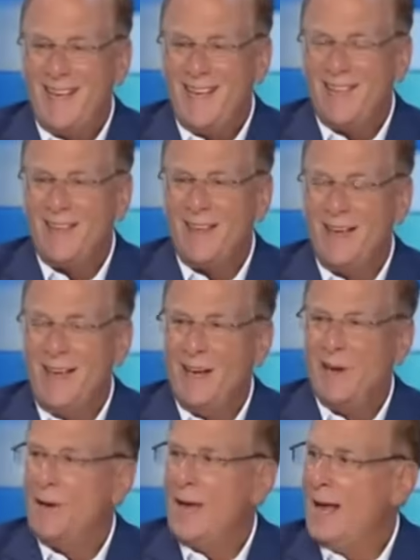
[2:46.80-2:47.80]
is an
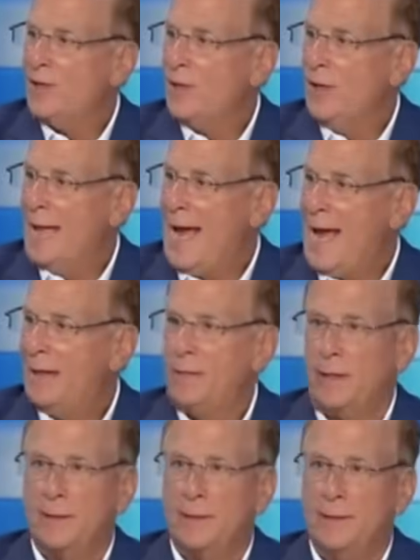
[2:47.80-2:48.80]
international
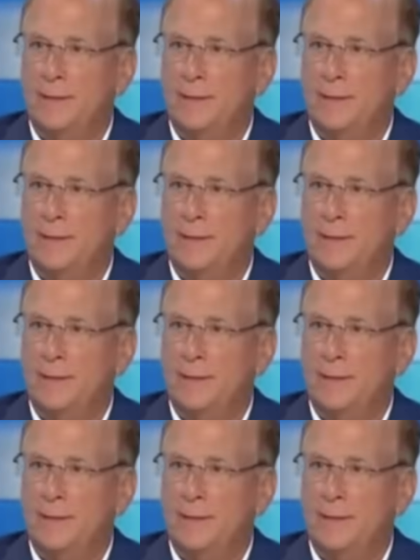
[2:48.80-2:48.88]
asset.